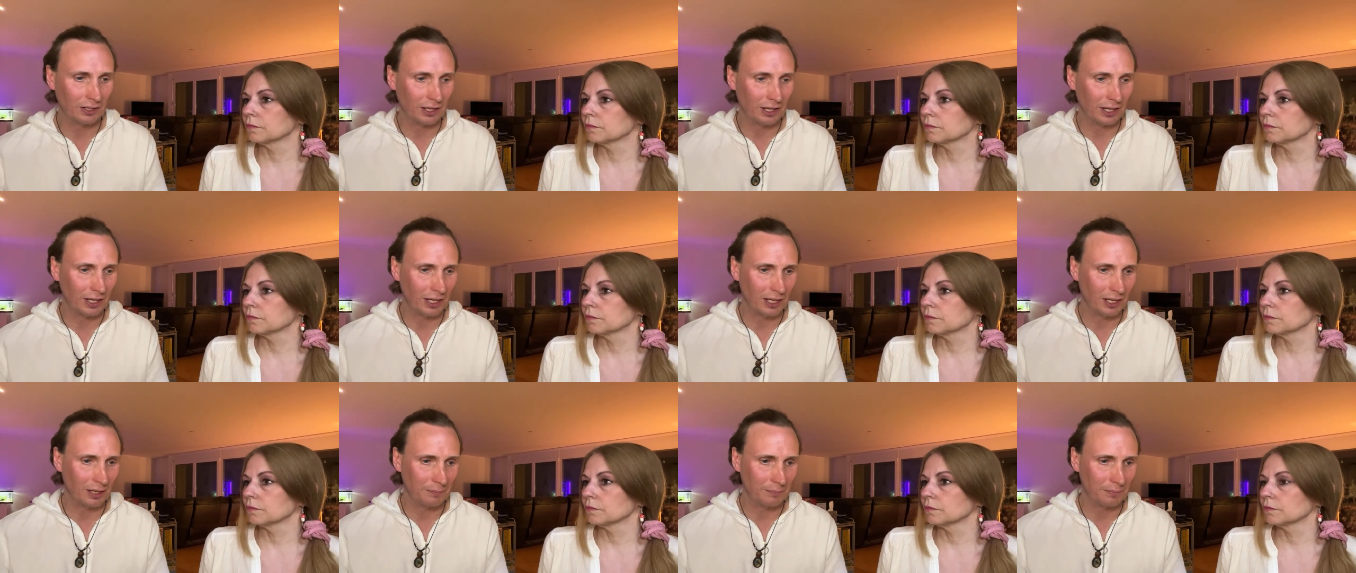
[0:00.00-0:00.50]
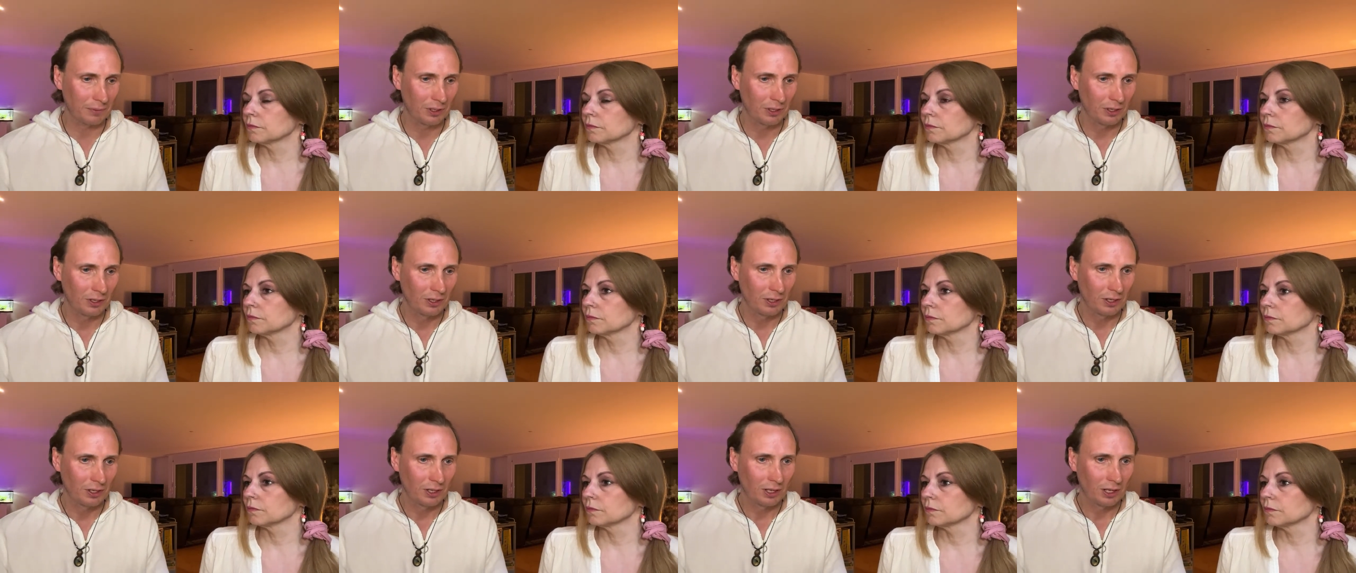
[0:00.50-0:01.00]
Speaker 1: Um,
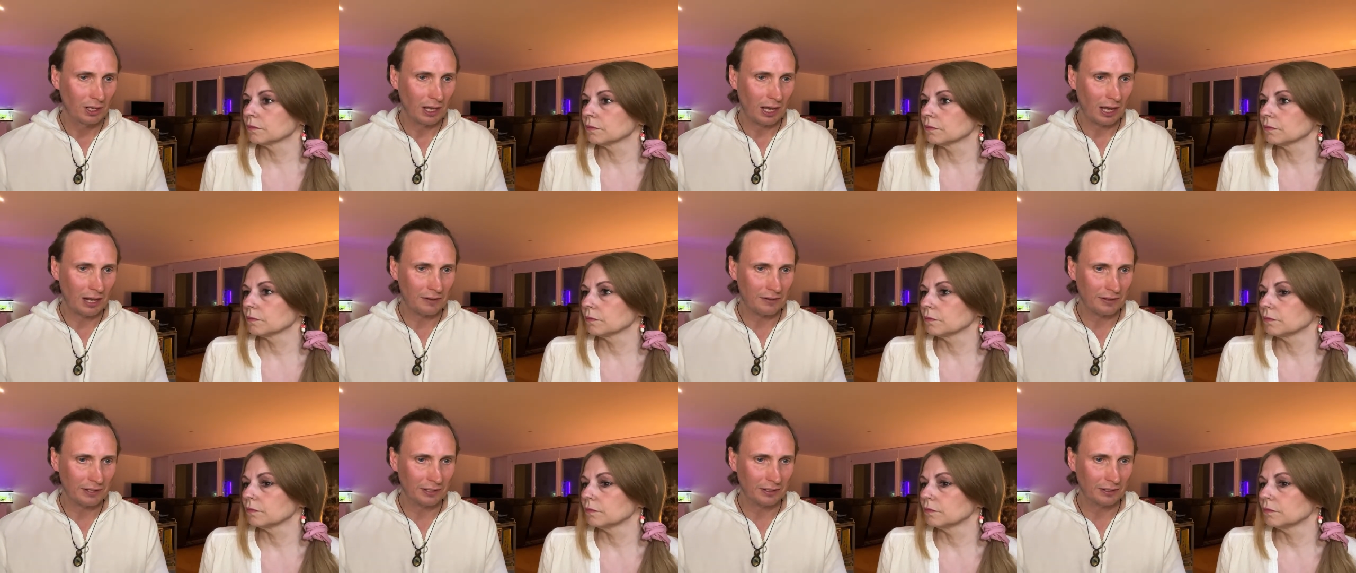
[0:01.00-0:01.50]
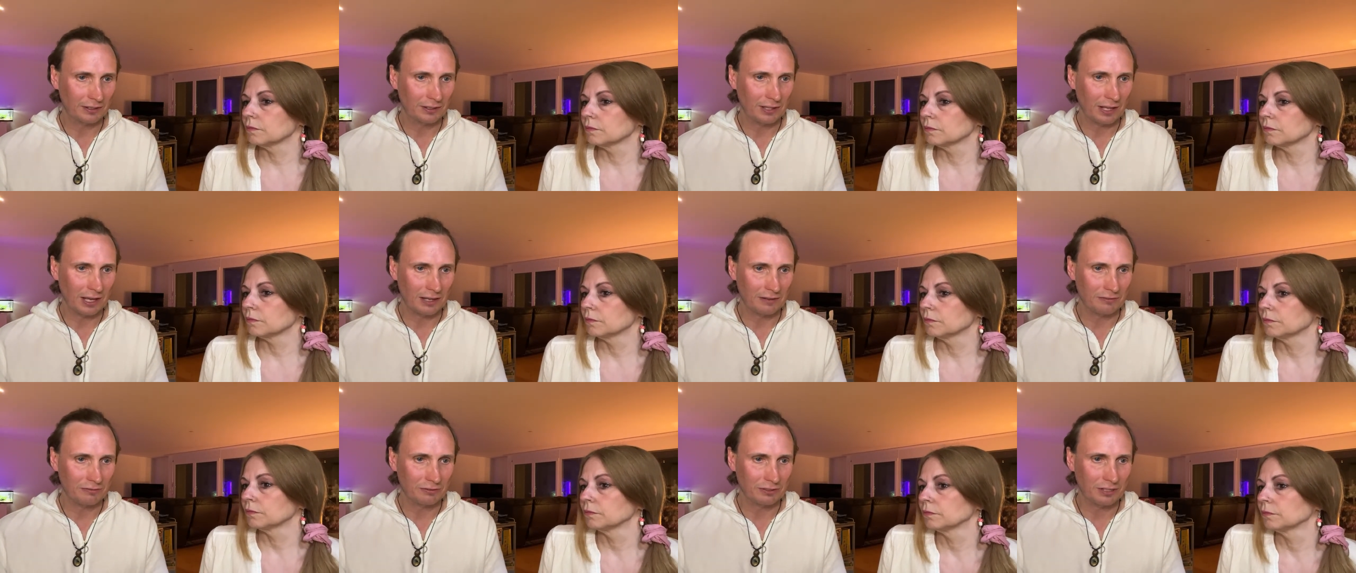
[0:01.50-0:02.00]
and I think
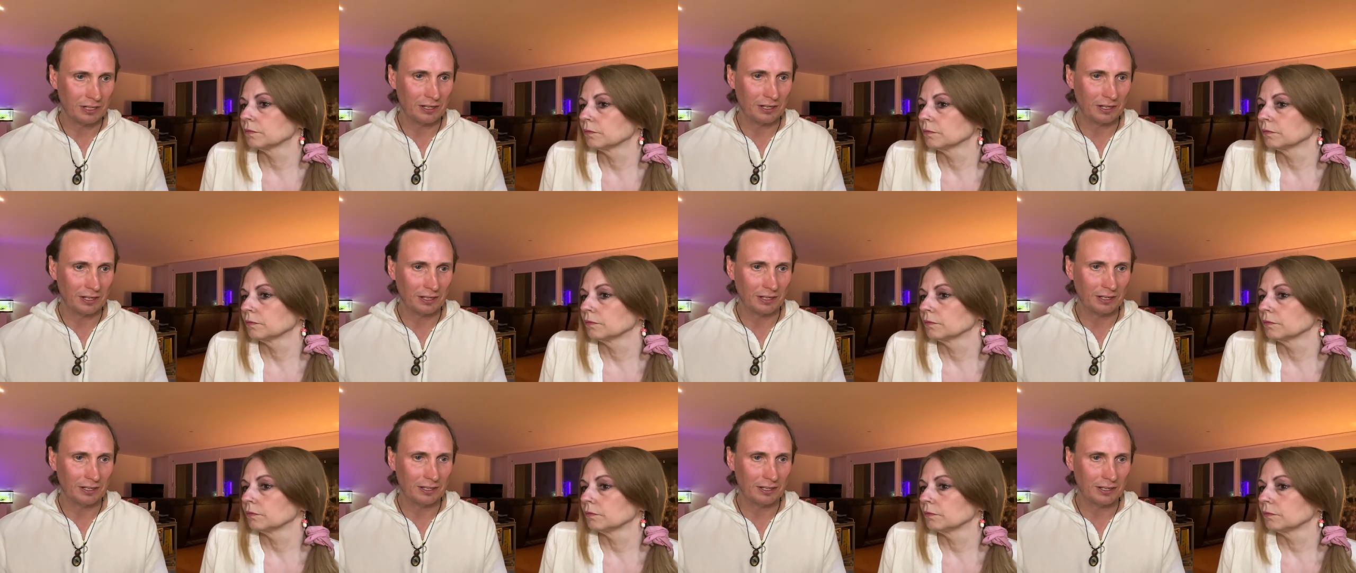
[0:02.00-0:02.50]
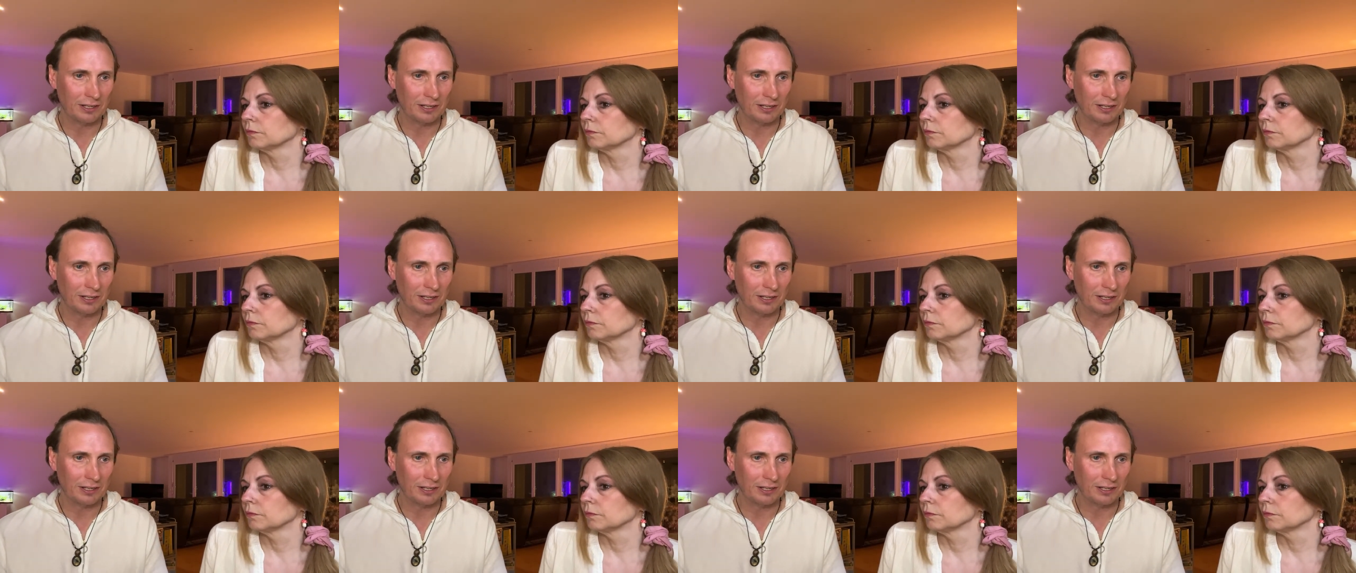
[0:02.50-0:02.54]
yeah, if we did it